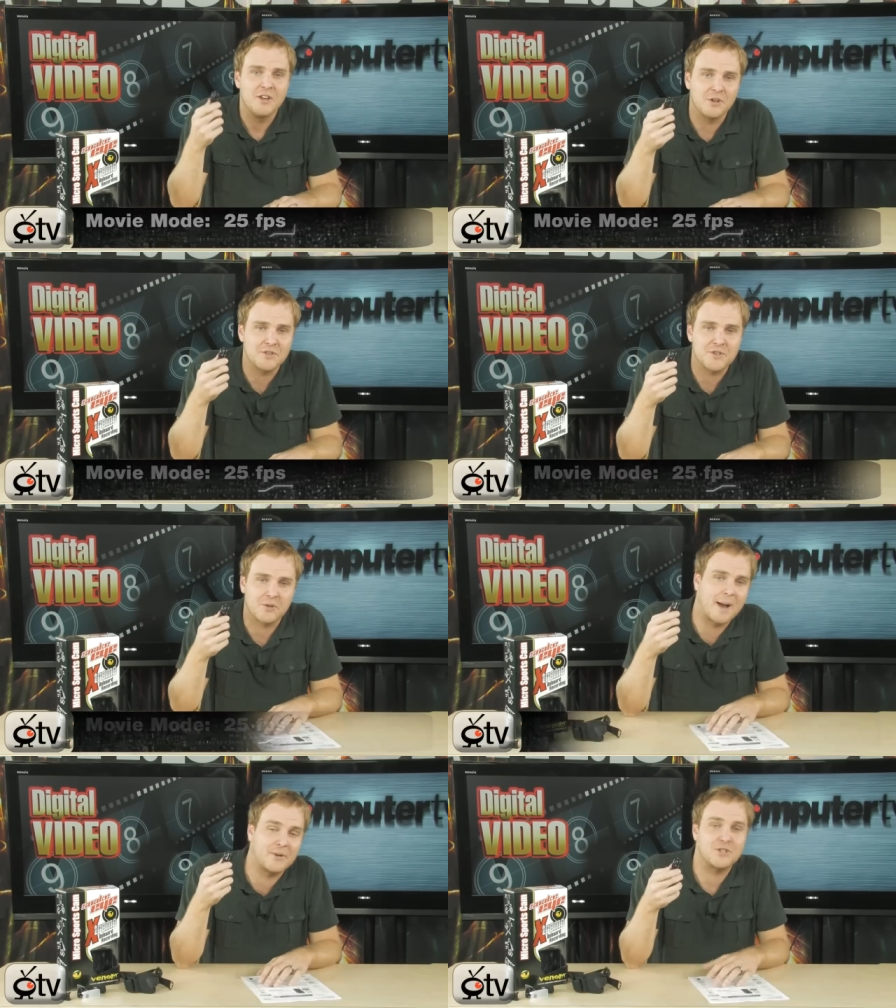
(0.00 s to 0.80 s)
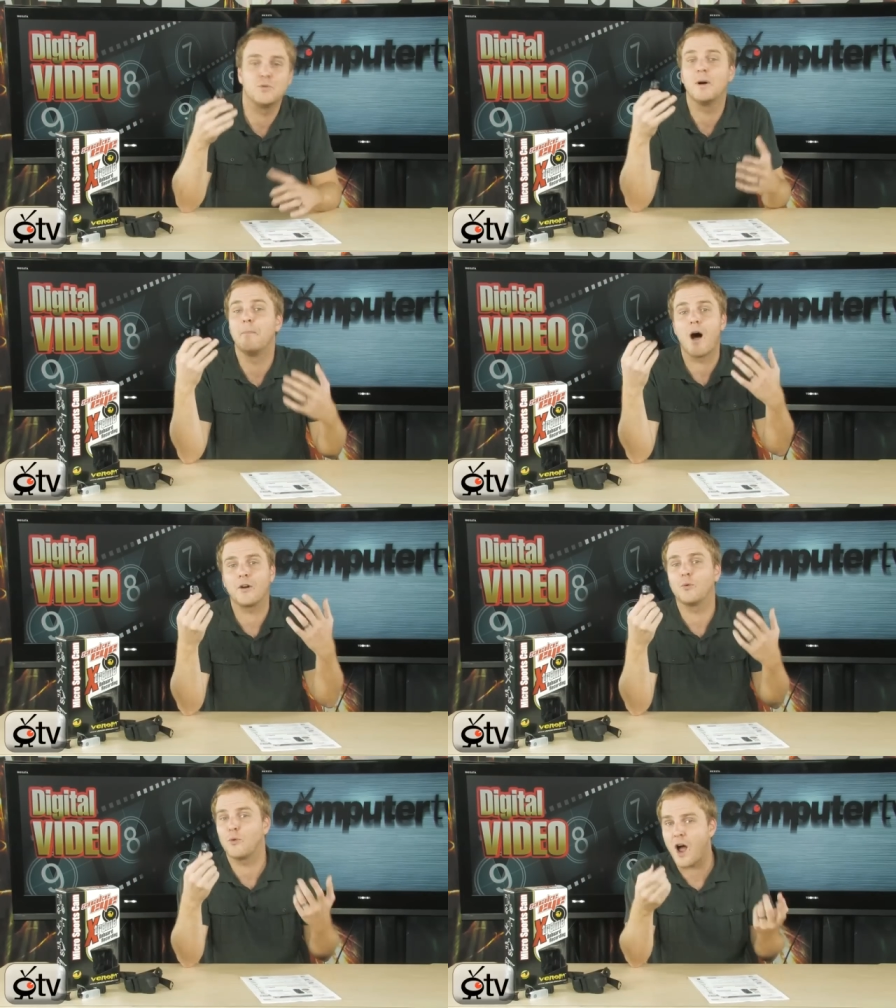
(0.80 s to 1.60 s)
You can strap it to a
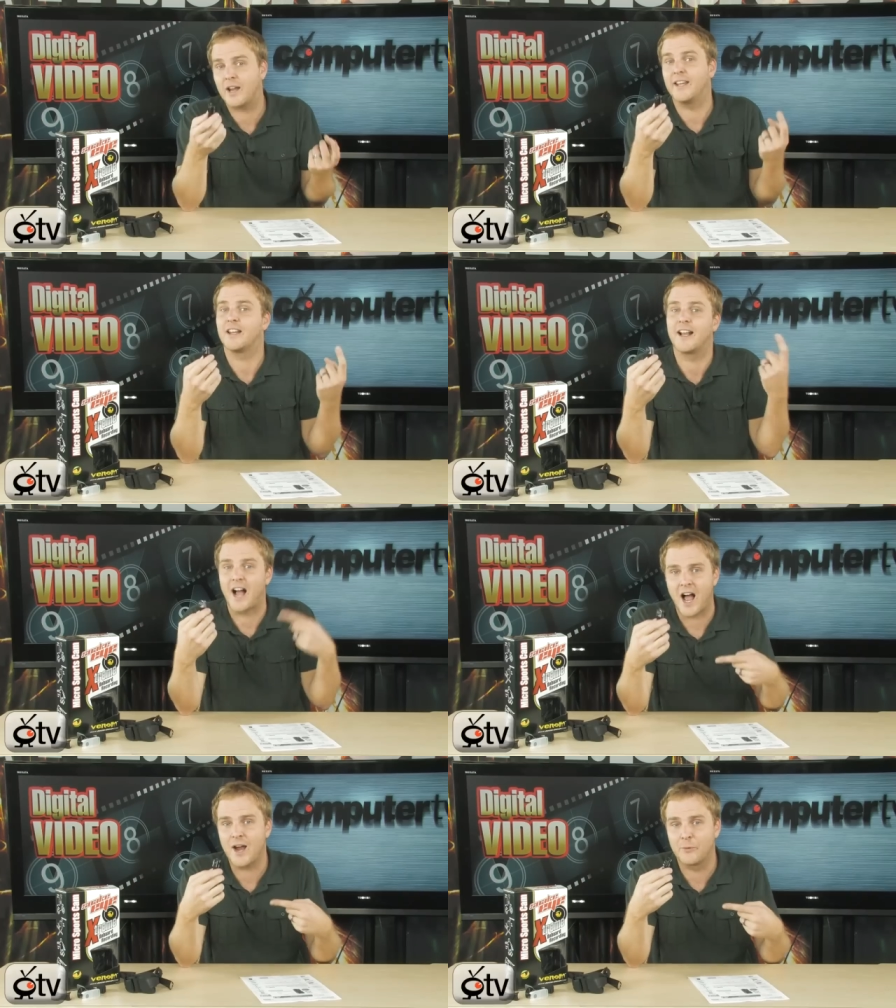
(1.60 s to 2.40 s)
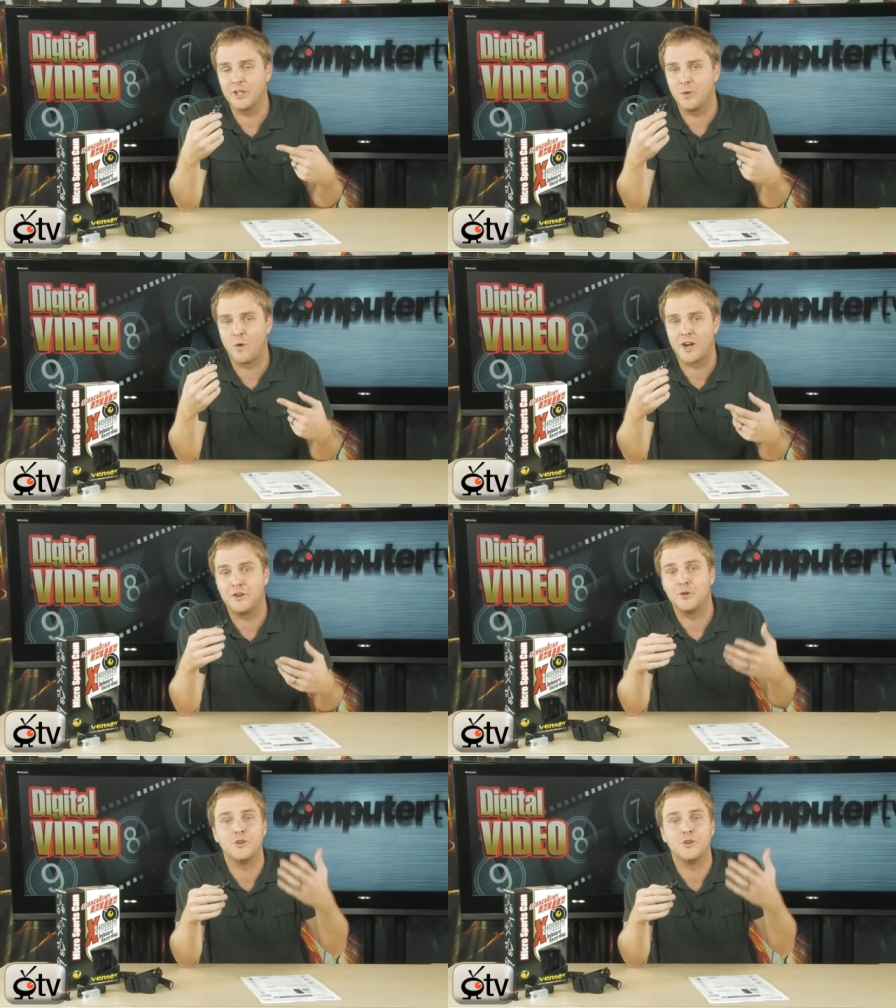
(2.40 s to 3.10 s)
model rocket like I really want to do,